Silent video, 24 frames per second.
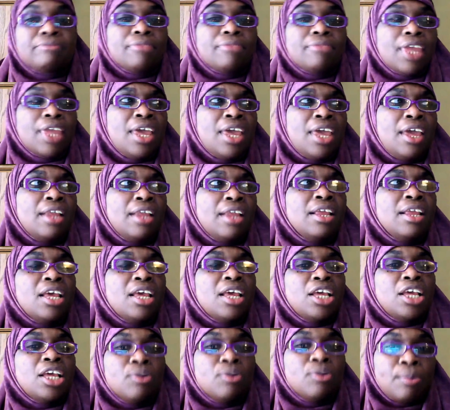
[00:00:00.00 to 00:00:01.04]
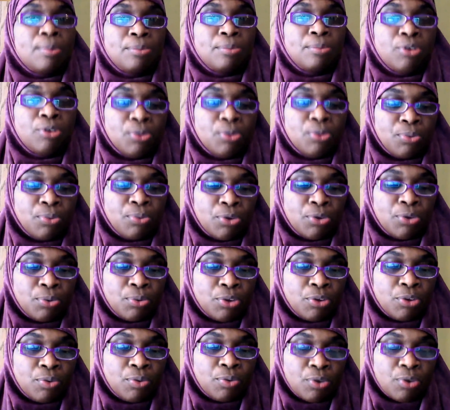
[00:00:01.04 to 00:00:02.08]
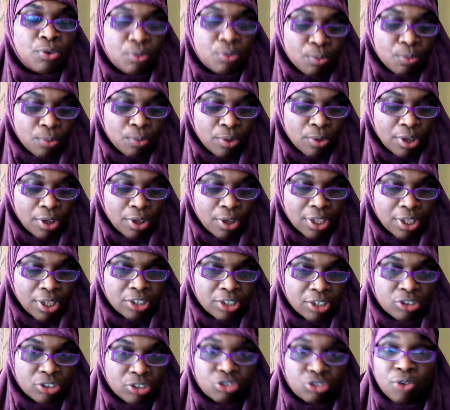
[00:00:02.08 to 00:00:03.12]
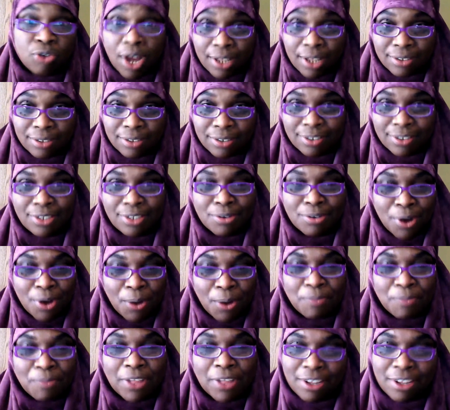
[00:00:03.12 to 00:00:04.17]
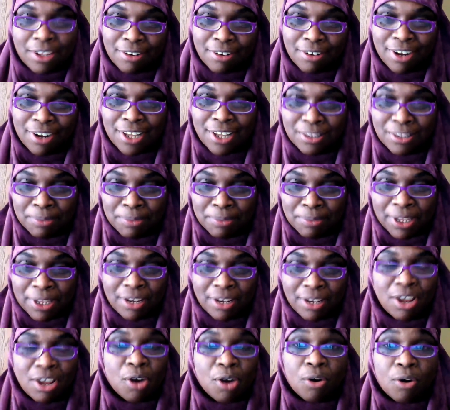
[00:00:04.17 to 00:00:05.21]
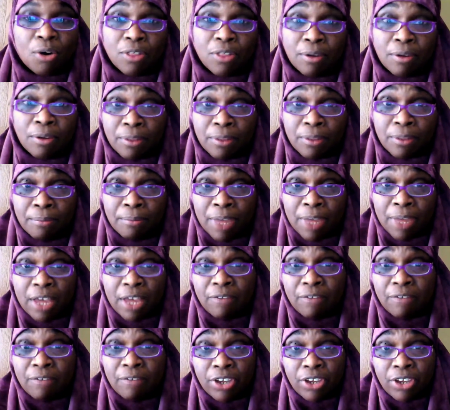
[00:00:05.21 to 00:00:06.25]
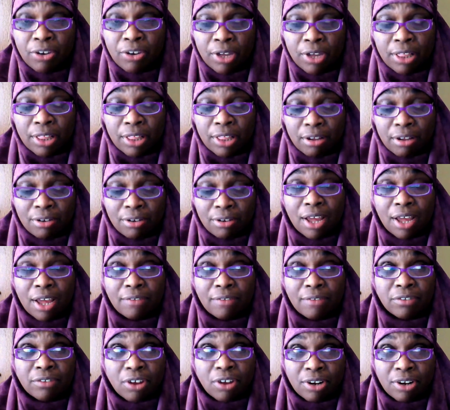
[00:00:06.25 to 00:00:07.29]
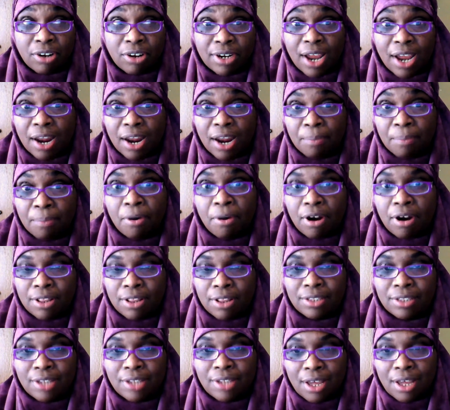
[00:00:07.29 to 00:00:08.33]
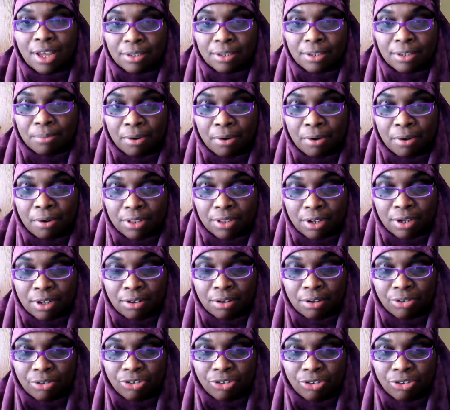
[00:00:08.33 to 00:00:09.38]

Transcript: and you trust and you hope that your husband or the male figure in their lives are not a part of the toxic part of the culture.